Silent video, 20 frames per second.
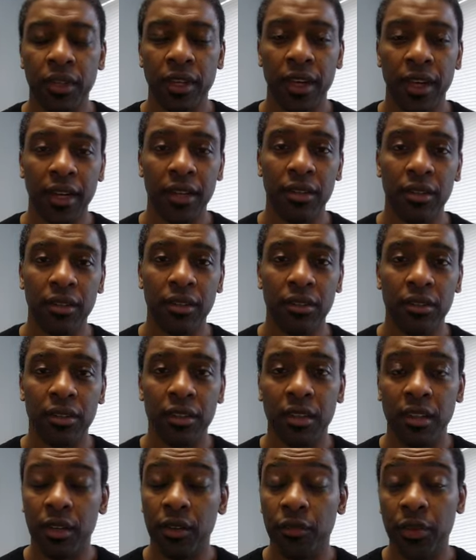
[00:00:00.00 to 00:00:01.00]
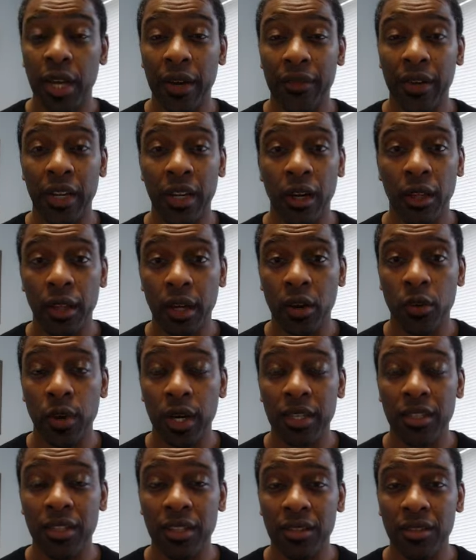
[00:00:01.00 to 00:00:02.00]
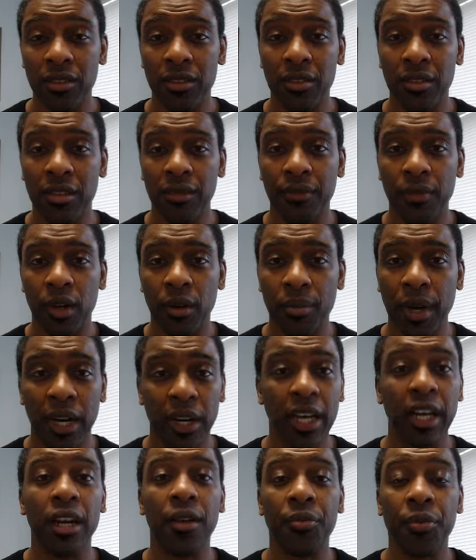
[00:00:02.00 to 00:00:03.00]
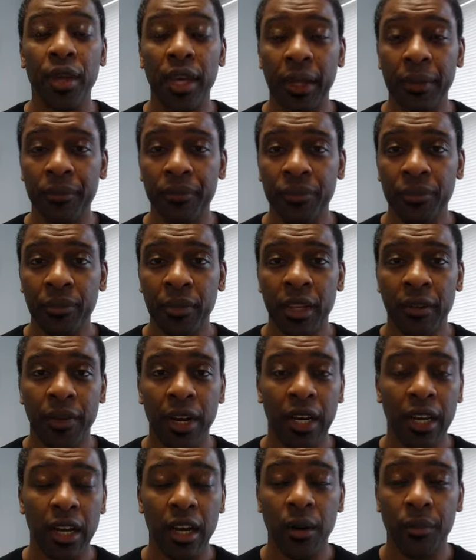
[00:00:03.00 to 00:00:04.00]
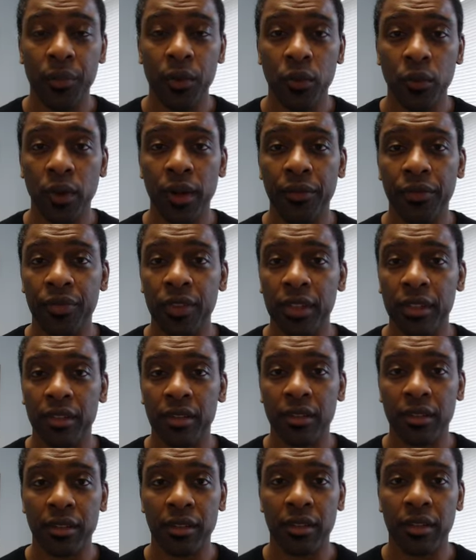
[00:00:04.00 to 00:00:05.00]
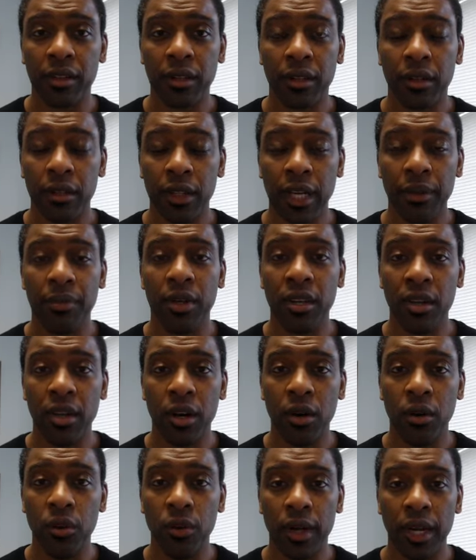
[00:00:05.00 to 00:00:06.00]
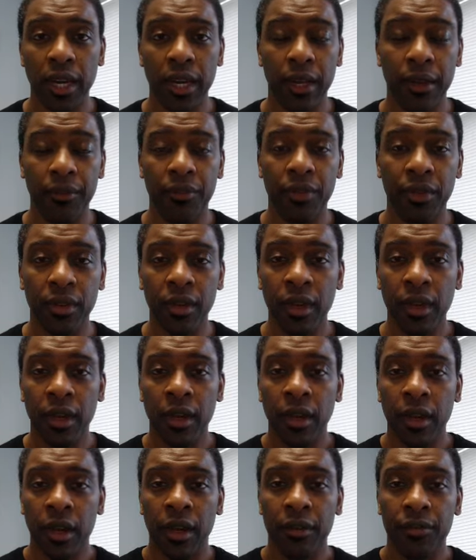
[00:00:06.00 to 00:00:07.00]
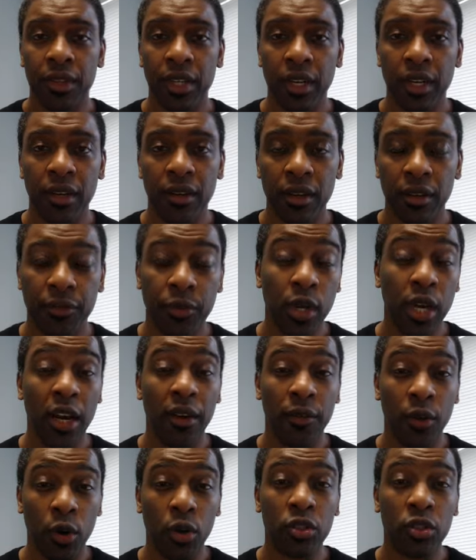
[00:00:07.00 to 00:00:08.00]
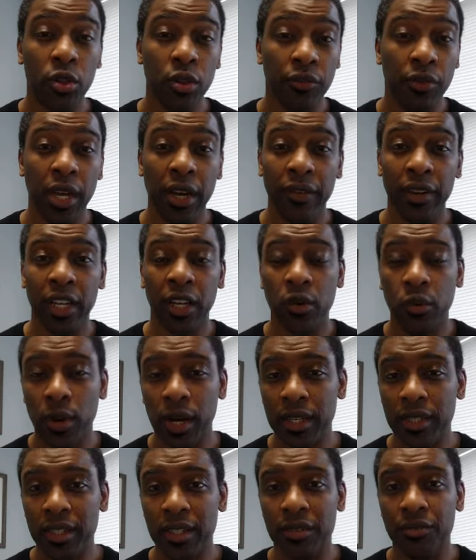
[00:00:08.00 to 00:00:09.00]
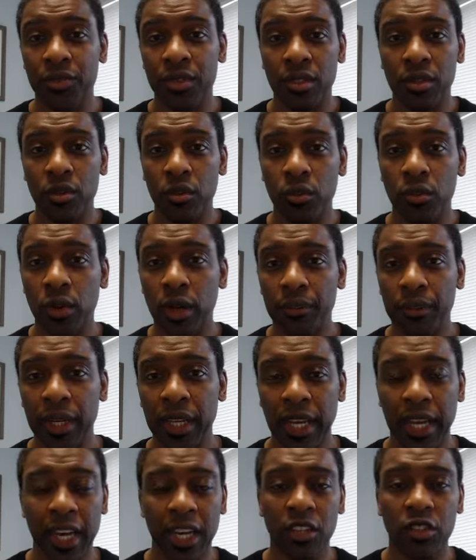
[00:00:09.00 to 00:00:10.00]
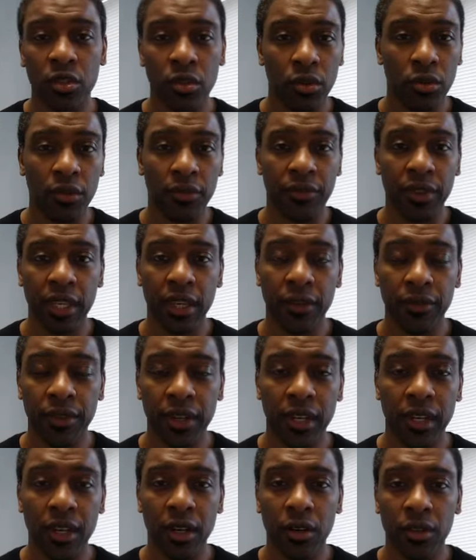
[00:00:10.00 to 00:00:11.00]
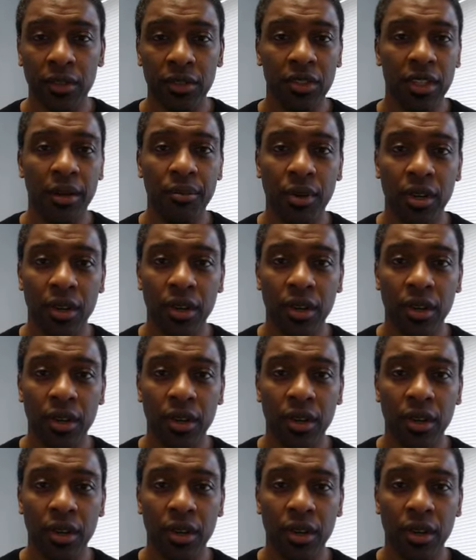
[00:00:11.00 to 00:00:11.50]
And if you have any other questions about anything, if I can help you with, just let me know, and And then if you have any questions you want me to answer via video, just let me